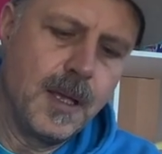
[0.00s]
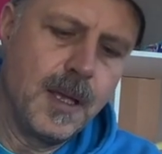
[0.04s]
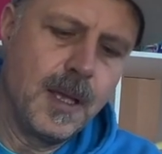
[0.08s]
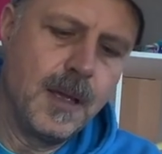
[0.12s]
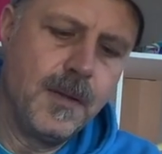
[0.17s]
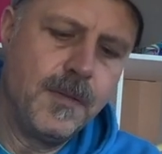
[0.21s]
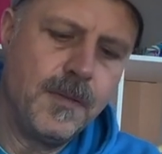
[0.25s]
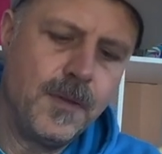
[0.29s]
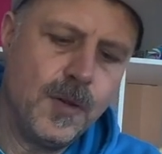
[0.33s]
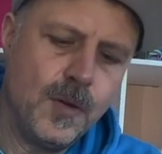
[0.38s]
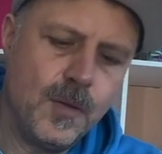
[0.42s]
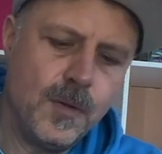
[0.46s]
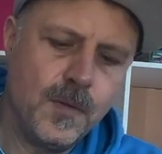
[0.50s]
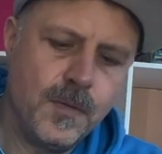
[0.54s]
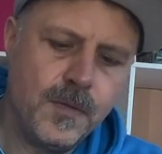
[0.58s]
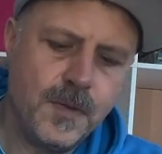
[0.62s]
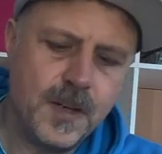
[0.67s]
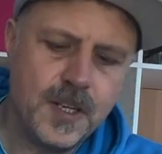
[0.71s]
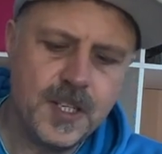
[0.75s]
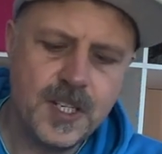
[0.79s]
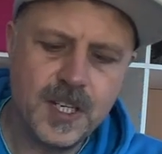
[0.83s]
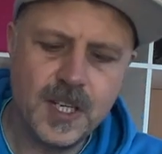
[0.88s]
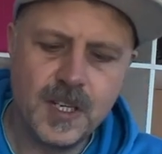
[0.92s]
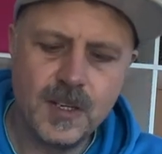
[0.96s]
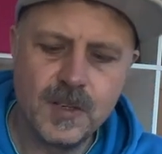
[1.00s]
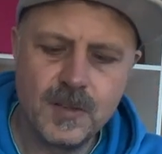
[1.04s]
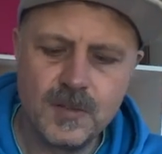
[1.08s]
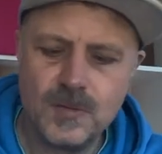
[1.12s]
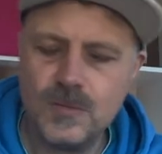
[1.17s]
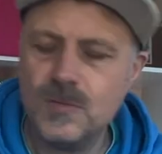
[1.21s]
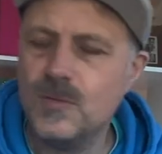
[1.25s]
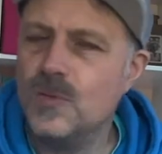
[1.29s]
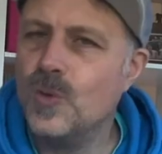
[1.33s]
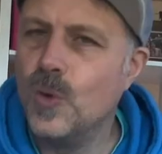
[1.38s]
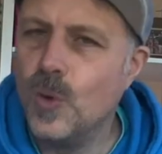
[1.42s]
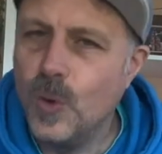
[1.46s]
If you're fishing
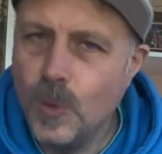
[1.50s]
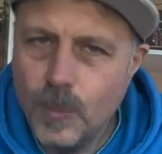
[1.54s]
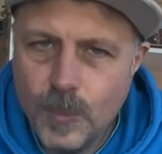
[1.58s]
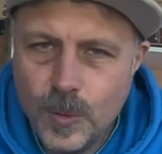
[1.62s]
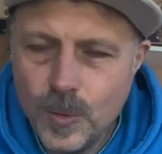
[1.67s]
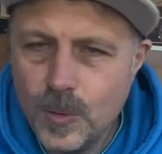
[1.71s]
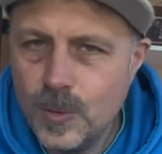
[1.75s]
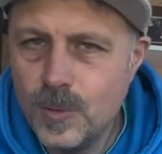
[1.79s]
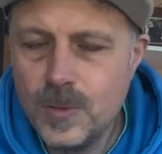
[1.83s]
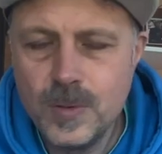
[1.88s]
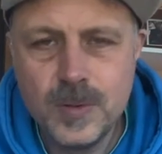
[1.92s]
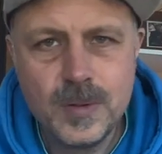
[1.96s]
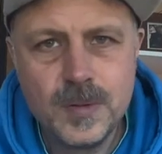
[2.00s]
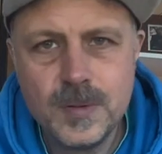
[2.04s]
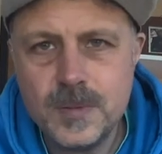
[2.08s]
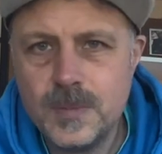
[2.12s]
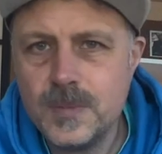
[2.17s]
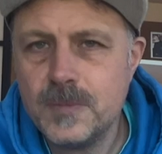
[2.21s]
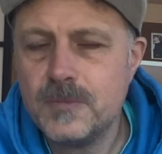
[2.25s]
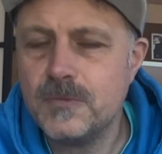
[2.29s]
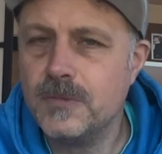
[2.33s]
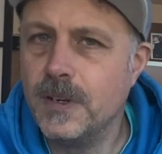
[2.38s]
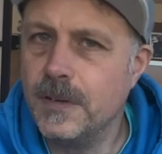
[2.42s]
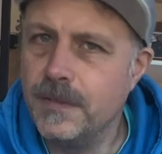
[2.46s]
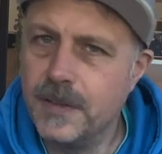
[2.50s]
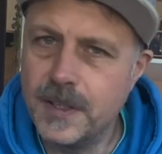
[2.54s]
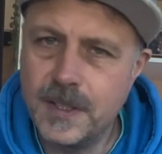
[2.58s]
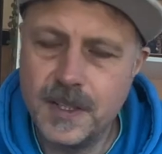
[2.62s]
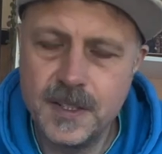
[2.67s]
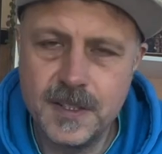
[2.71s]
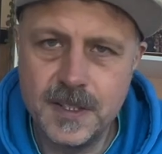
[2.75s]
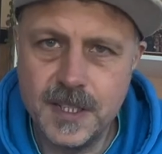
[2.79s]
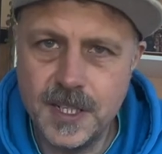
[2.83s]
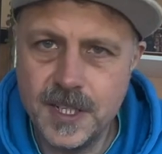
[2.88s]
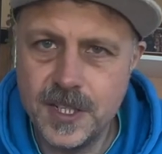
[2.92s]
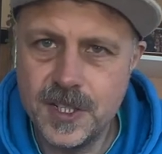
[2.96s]
normal river
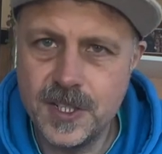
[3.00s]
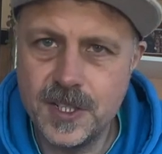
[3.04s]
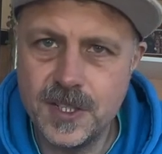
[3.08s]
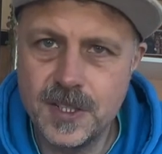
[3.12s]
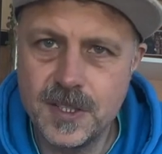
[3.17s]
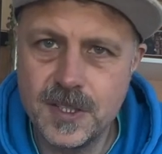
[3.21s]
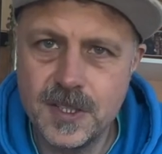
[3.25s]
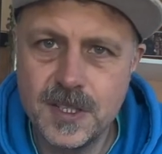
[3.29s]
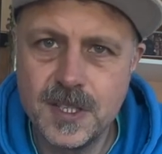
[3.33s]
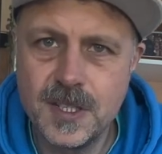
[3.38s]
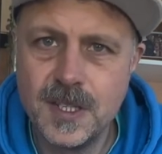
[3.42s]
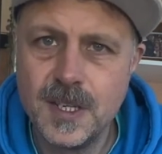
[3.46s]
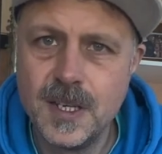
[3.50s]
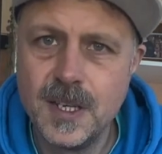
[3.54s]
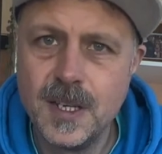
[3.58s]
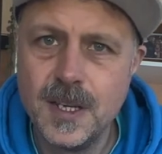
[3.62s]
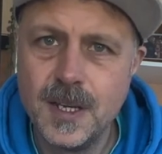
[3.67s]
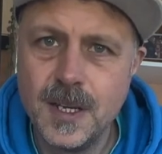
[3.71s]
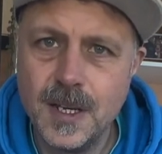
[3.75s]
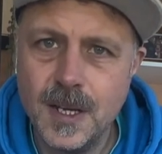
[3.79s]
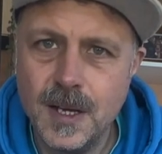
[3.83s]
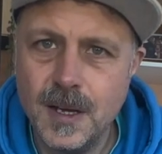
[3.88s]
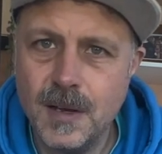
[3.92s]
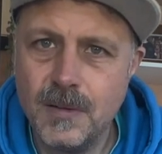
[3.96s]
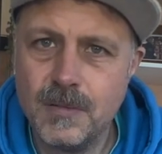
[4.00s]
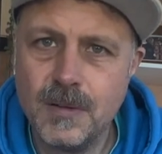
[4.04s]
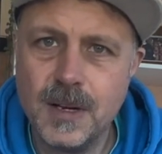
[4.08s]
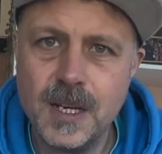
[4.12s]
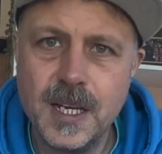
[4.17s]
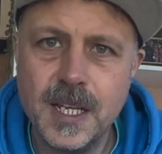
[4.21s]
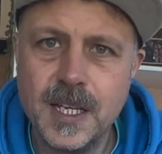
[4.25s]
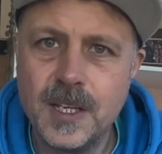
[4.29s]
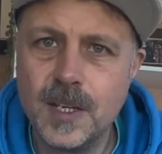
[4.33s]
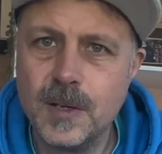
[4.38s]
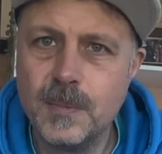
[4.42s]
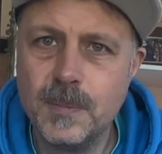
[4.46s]
conditions, a
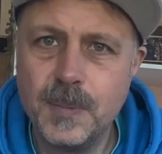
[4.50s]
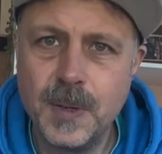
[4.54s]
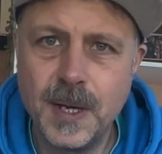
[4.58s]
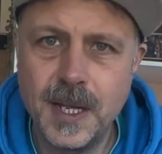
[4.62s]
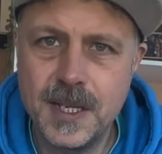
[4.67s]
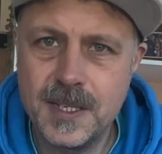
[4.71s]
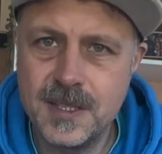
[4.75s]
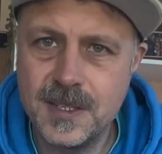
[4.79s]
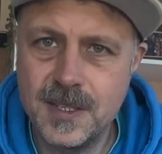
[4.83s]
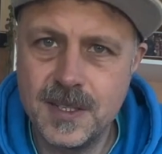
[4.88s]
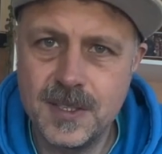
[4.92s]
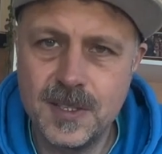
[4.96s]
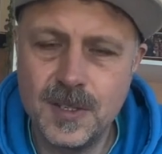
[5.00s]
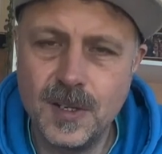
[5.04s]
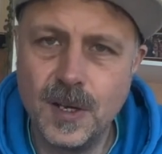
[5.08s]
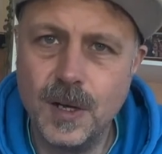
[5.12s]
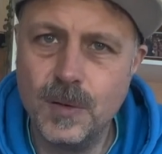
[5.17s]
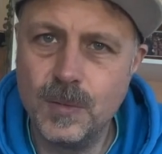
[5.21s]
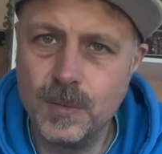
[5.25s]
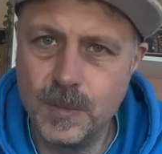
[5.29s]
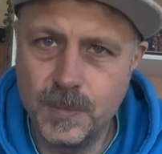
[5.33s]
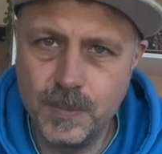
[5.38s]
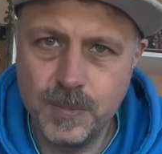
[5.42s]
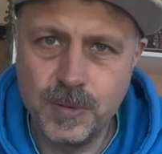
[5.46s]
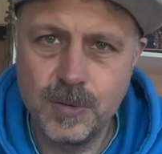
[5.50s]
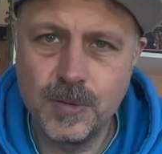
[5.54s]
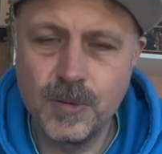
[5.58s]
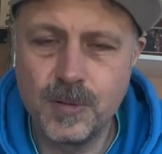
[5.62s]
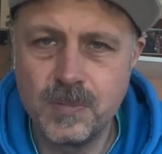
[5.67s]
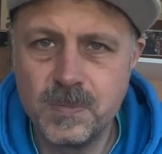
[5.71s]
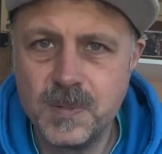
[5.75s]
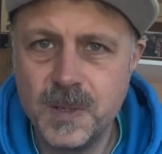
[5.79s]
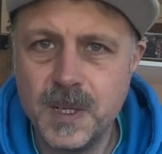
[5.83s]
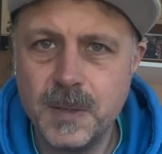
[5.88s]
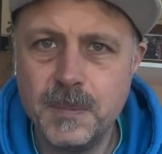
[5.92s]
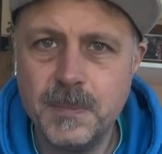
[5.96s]
really good place to start would
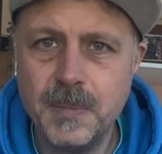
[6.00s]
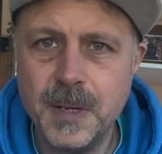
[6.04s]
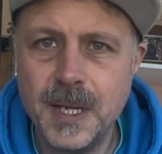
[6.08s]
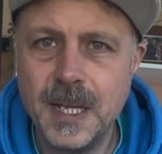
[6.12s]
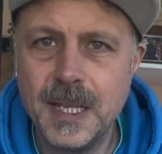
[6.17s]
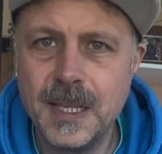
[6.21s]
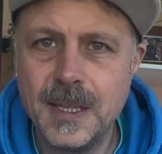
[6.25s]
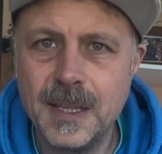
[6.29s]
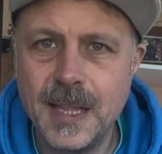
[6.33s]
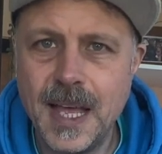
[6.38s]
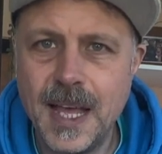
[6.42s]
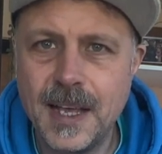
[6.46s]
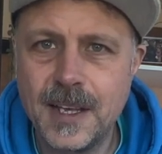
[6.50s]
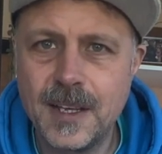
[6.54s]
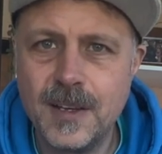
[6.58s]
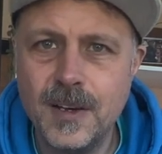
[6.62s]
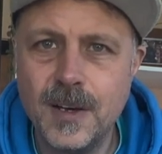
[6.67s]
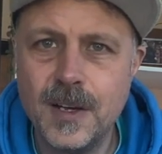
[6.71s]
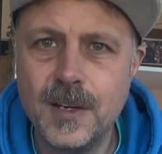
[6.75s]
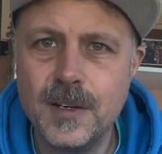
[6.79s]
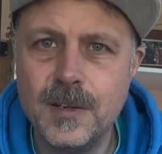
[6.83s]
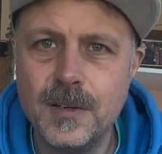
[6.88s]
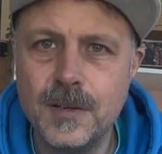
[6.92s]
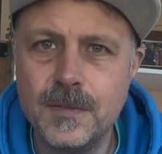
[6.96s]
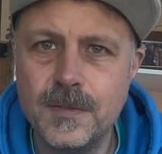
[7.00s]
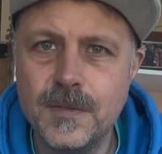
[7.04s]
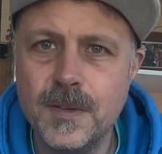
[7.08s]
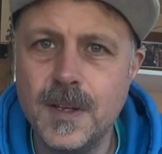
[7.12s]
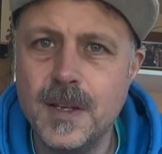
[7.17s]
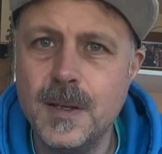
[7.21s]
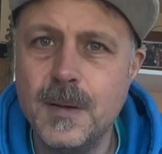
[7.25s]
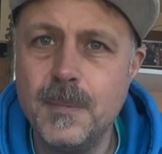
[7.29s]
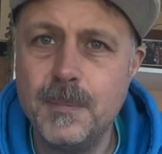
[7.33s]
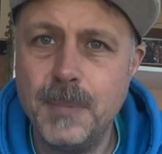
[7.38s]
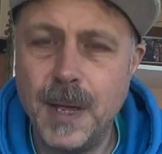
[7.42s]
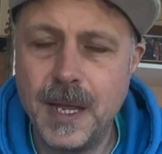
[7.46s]
probably be that kind of
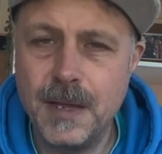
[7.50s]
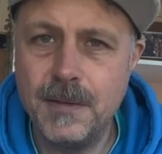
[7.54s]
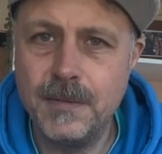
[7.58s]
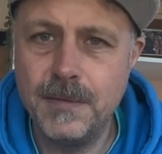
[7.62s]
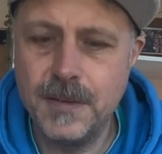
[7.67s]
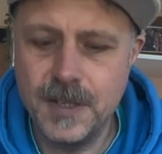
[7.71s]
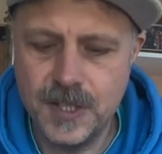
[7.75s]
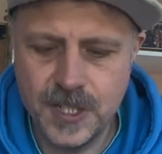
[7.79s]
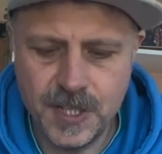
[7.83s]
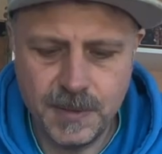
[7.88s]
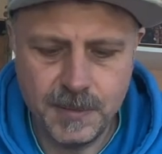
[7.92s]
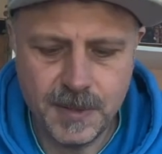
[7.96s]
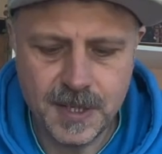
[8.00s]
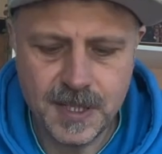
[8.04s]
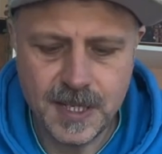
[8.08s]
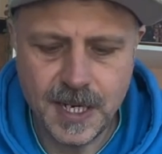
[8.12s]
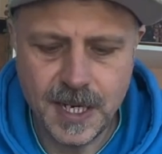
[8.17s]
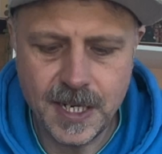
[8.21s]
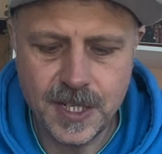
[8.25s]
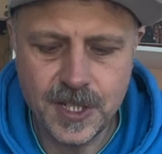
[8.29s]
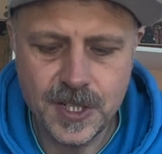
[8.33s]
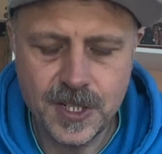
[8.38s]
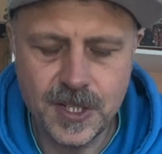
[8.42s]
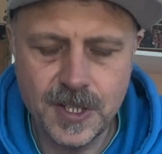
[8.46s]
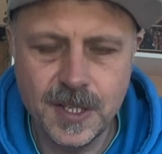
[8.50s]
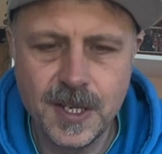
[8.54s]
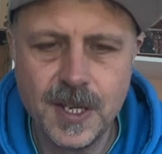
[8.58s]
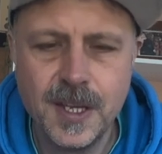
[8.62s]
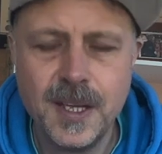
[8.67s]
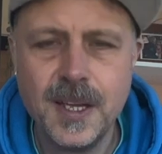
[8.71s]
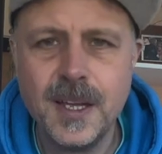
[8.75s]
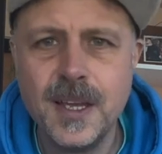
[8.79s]
bait fish imitation.